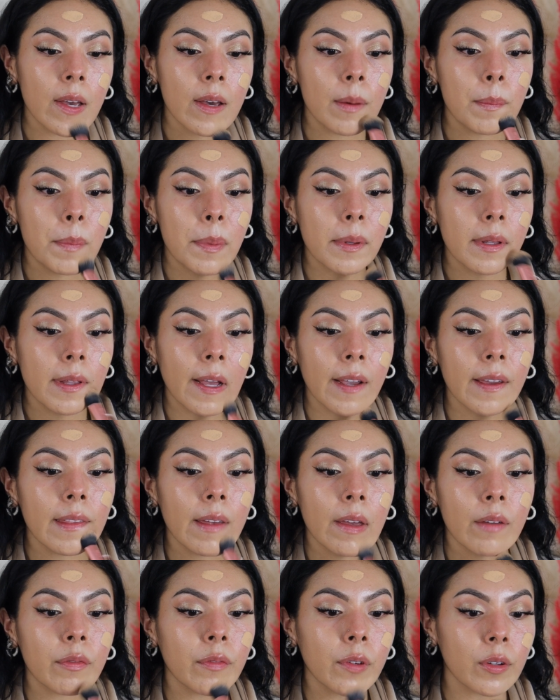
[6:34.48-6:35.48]
apply
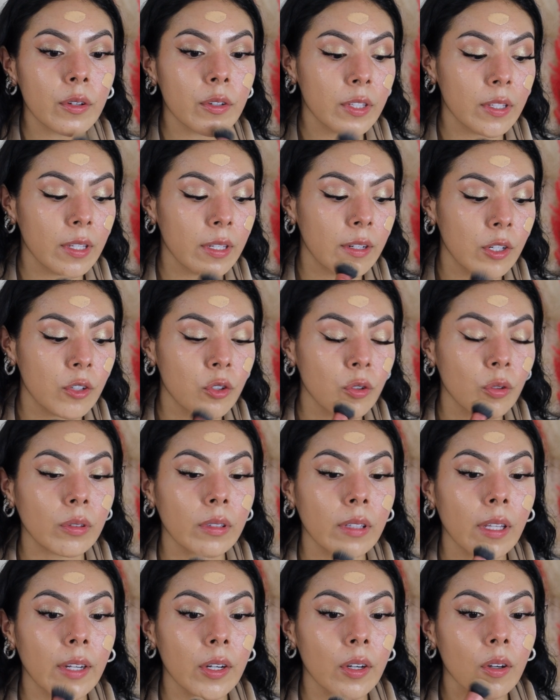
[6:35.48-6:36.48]
that first initial
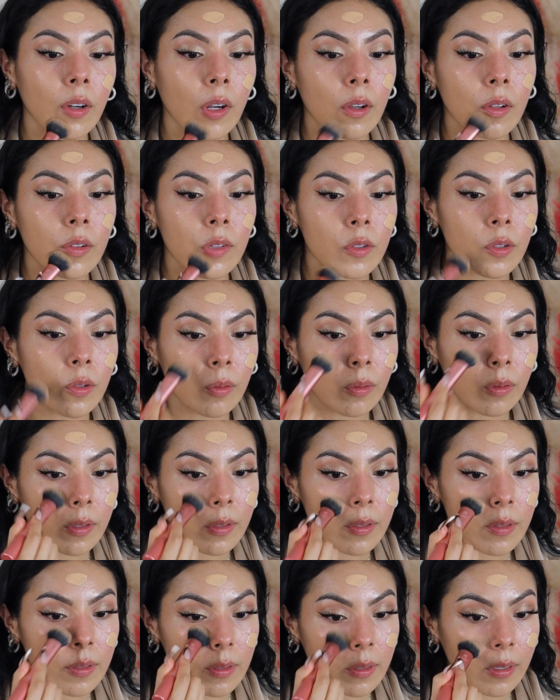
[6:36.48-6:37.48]
layer onto
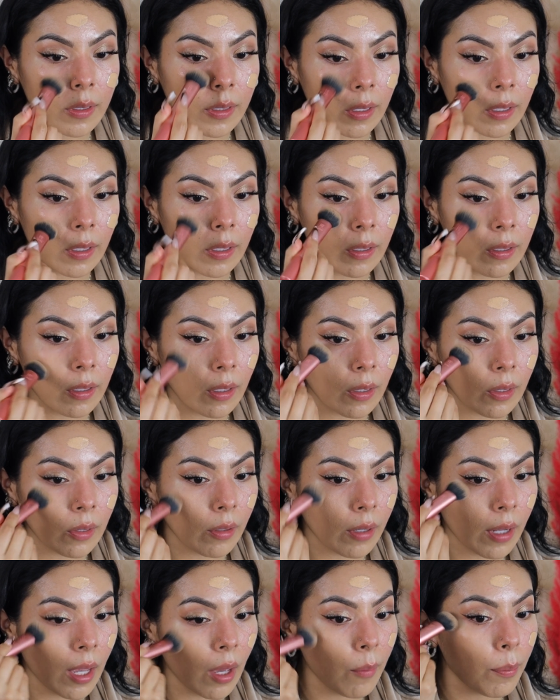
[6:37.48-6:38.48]
the skin.
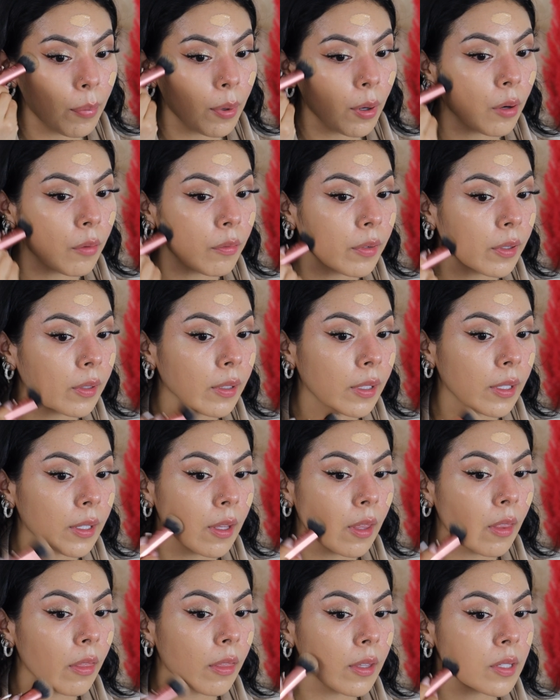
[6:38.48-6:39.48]
Look how
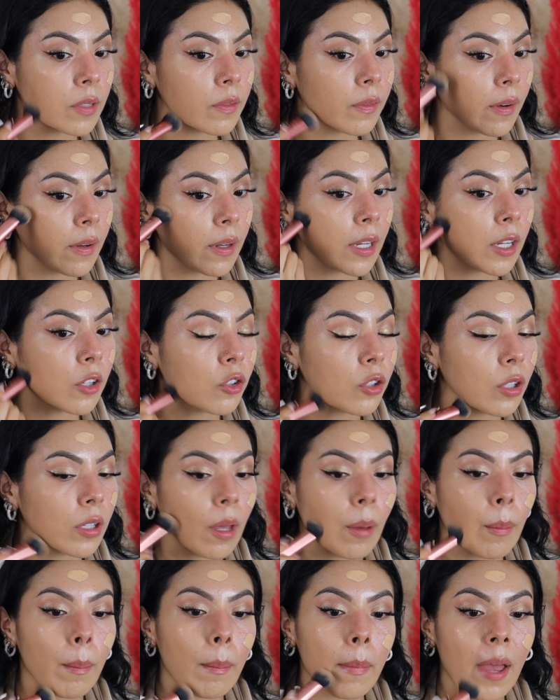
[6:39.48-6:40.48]
perfectly this
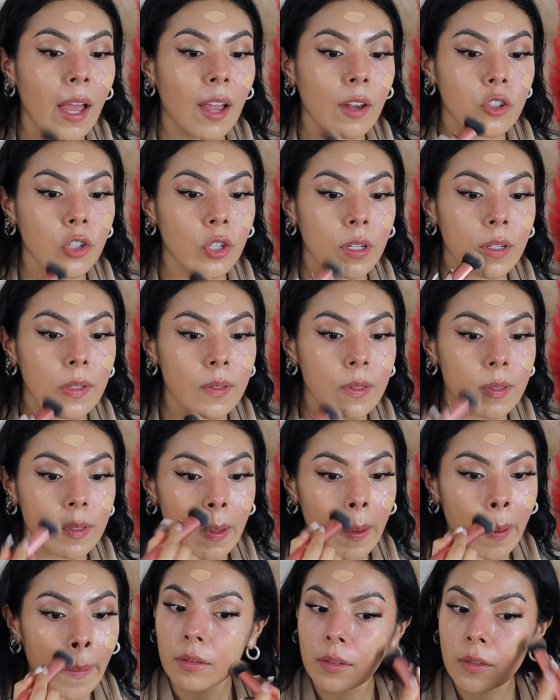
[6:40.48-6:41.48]
foundation
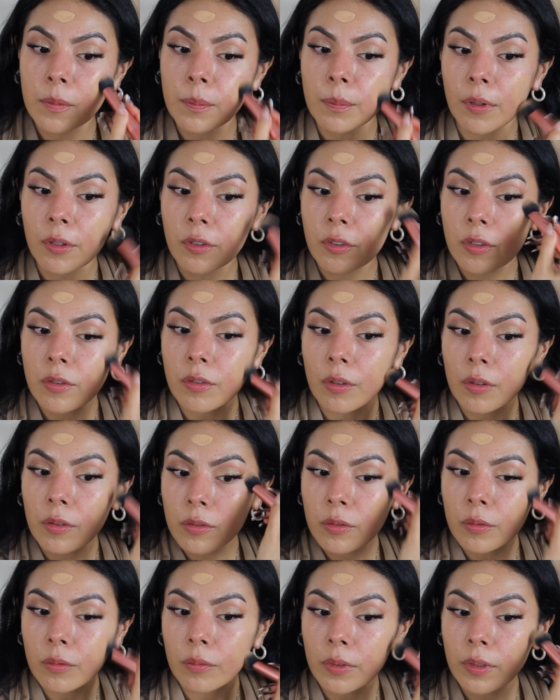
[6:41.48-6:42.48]
matches. And this brush is
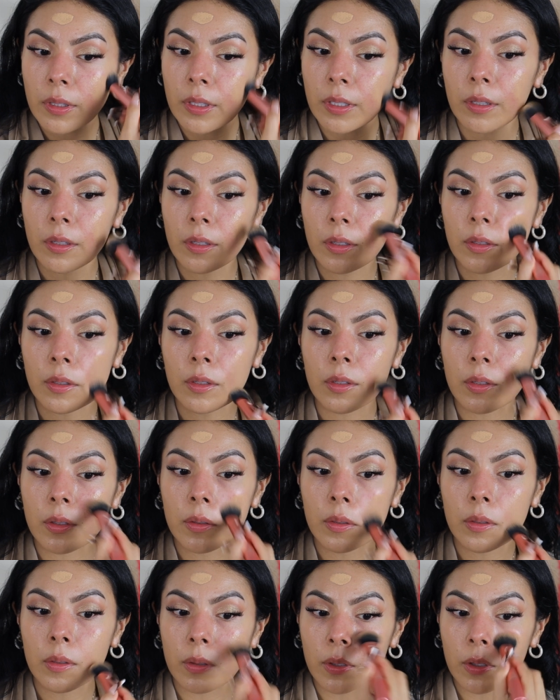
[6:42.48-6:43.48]
also really good.
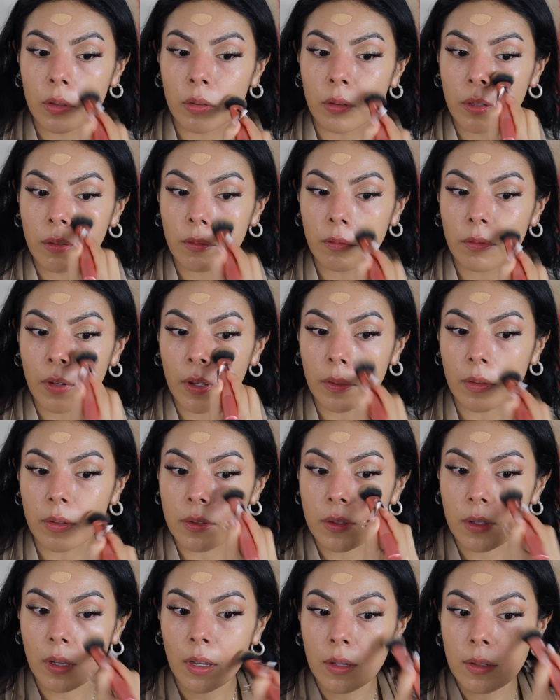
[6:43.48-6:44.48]
You can find
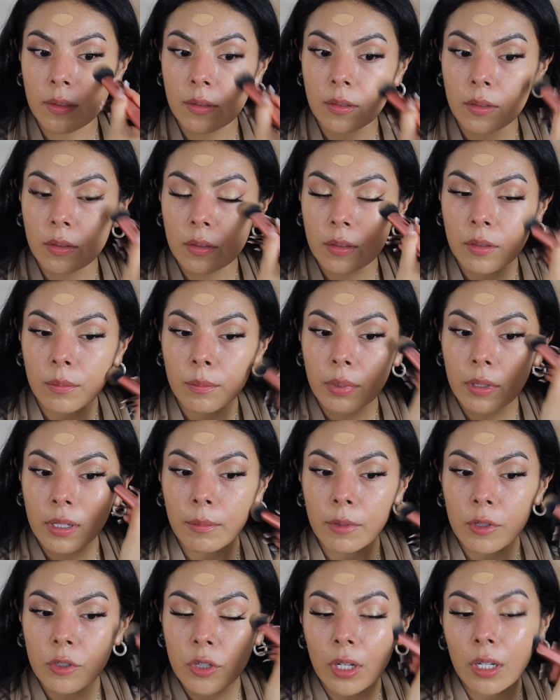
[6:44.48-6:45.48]
this at pretty
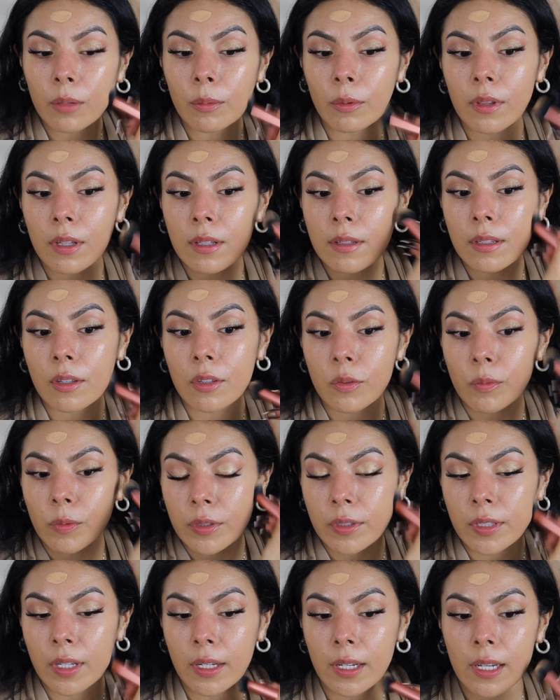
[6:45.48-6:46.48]
much anywhere that sells
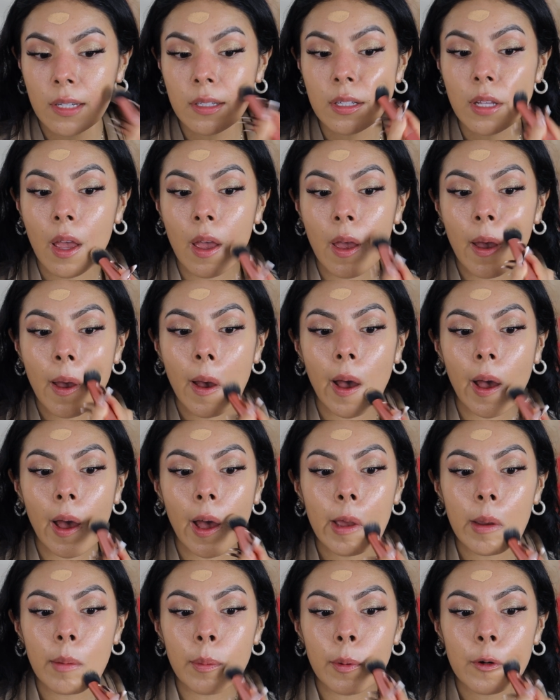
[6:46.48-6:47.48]
Real Techniques.
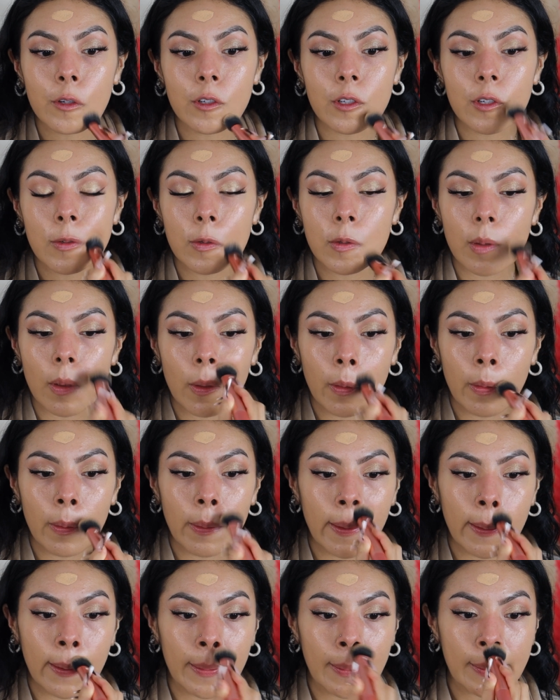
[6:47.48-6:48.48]
I purchased
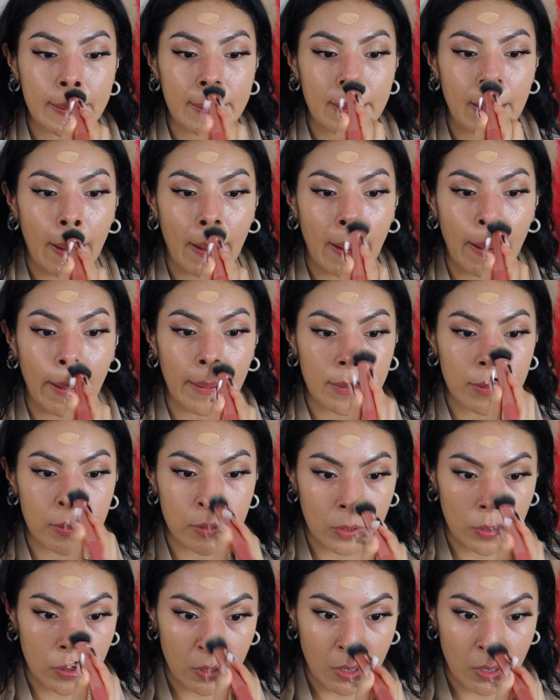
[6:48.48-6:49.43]
this at